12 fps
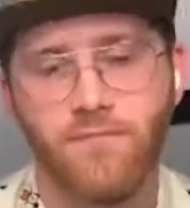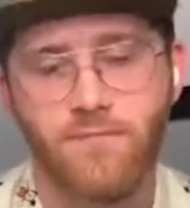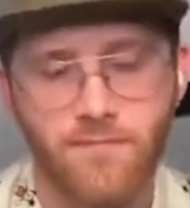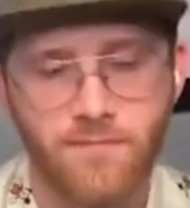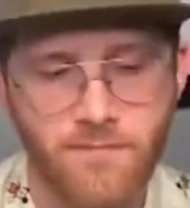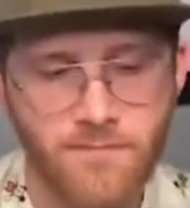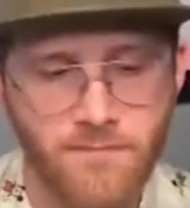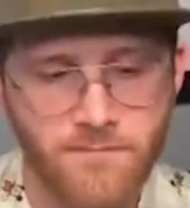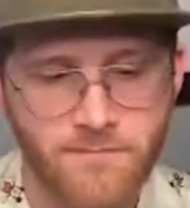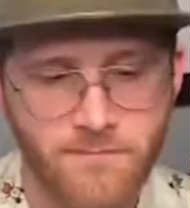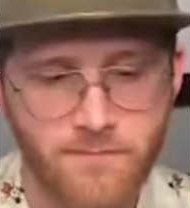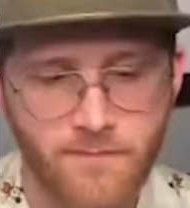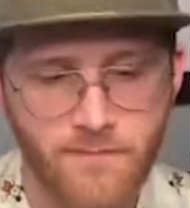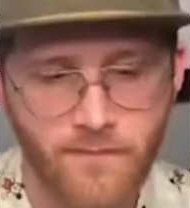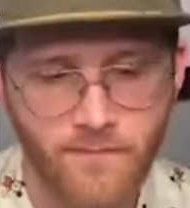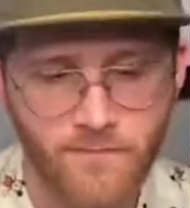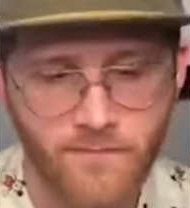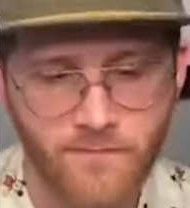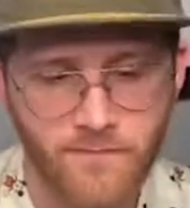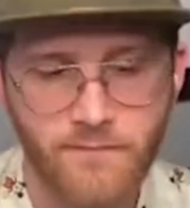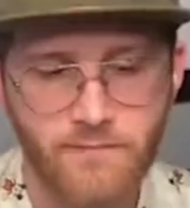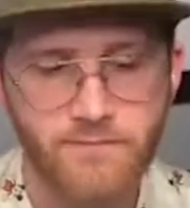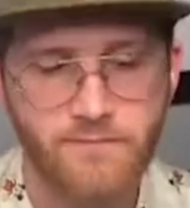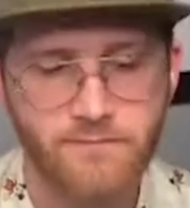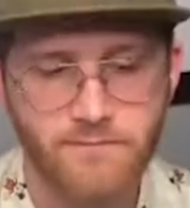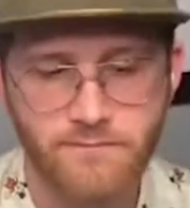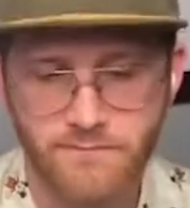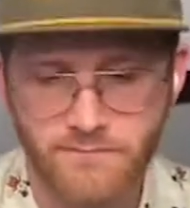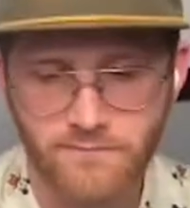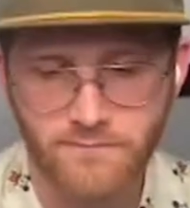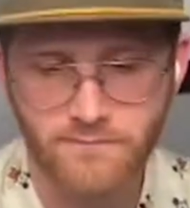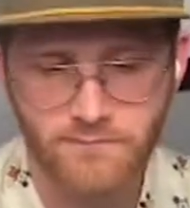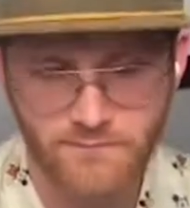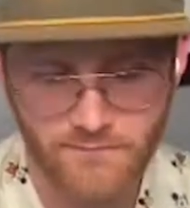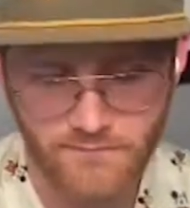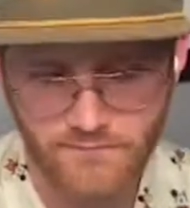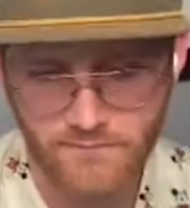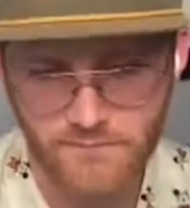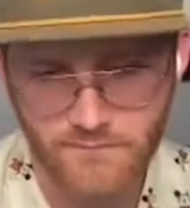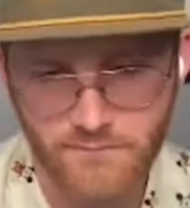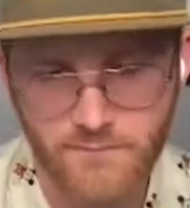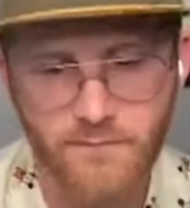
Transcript: [no speech]